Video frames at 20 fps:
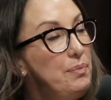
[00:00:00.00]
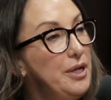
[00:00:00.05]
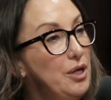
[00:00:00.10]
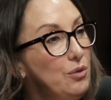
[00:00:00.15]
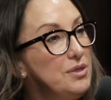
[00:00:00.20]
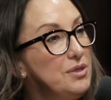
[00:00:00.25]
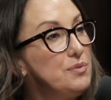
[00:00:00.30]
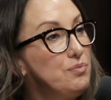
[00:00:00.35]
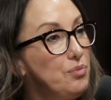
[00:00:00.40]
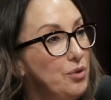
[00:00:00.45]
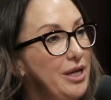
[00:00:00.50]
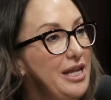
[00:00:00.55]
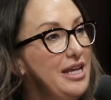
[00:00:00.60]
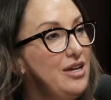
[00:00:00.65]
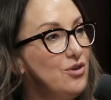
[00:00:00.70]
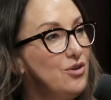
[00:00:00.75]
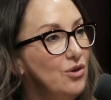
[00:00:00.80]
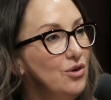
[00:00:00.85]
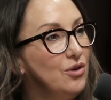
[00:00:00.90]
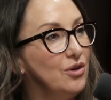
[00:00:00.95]
But it was pretty
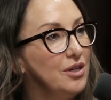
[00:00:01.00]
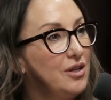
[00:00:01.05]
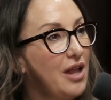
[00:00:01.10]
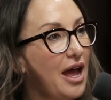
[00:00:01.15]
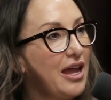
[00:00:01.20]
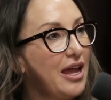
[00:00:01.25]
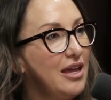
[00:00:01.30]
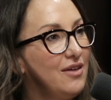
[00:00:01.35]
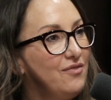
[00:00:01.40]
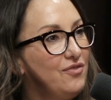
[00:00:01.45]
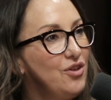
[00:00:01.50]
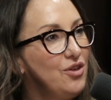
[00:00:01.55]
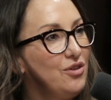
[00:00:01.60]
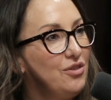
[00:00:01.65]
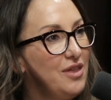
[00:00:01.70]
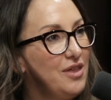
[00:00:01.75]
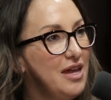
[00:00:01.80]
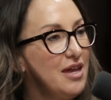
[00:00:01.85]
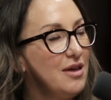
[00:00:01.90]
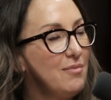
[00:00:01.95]
good. Like if you
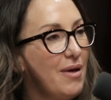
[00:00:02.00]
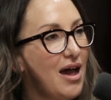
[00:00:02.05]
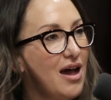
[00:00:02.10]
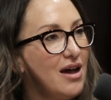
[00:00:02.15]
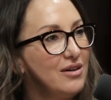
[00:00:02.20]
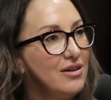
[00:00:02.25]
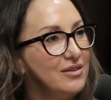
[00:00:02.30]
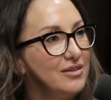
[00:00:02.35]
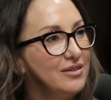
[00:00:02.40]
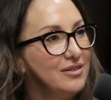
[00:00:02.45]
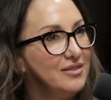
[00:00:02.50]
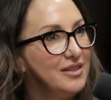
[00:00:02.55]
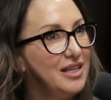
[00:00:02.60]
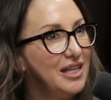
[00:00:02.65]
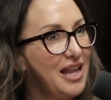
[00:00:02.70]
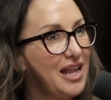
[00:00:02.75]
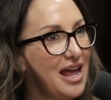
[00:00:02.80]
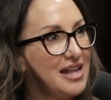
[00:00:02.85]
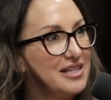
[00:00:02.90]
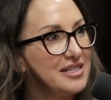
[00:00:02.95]
think about the
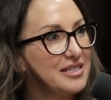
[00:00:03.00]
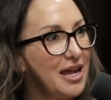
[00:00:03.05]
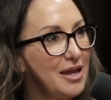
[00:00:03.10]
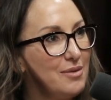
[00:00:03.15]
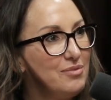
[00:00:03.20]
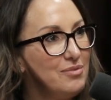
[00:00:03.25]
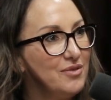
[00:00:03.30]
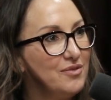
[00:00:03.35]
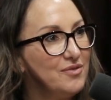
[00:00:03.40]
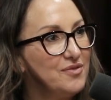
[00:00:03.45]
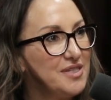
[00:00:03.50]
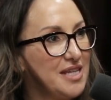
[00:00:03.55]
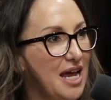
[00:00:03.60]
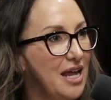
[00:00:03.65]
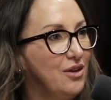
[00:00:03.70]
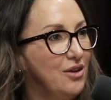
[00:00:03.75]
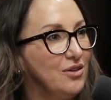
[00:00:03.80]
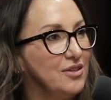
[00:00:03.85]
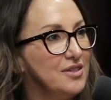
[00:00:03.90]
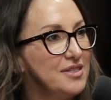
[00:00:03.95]
landscape of
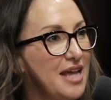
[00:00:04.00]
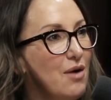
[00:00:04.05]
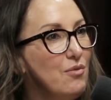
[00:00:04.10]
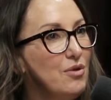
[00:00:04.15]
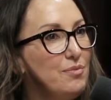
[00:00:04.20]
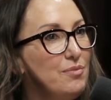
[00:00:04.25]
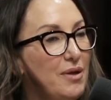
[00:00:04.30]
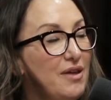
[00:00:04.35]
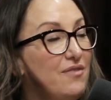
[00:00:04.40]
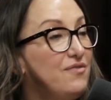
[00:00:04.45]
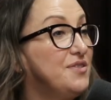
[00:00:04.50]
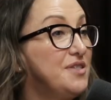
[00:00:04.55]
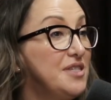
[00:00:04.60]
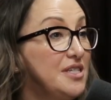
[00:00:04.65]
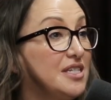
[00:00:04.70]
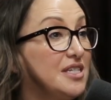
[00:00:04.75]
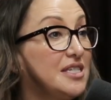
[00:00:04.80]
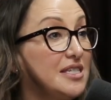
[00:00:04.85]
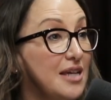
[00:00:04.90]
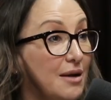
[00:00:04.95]
salons, that would be,
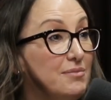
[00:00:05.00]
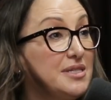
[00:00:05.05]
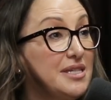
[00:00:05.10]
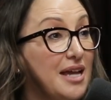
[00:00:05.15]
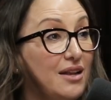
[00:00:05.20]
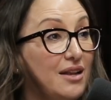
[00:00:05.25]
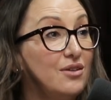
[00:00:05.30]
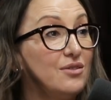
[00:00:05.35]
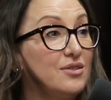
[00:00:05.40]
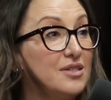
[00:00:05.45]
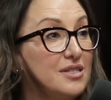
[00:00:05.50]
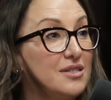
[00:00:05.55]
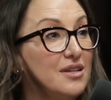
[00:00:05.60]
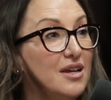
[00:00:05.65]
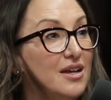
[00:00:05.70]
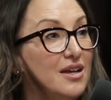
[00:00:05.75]
to some salons,